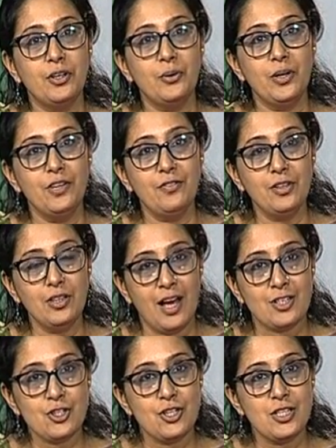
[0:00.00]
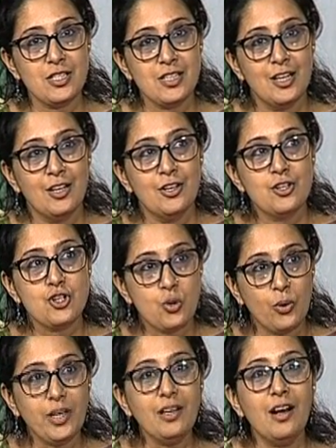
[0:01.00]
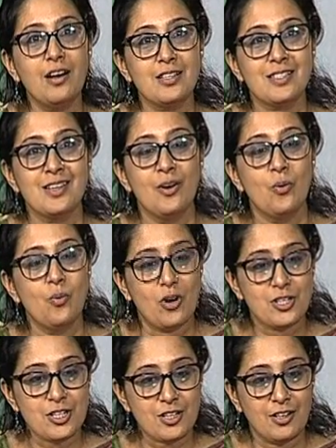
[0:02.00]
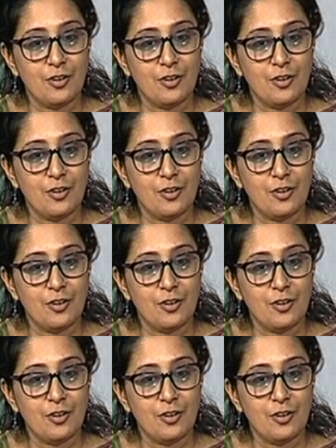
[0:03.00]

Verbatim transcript: you know, even as she's showing us what,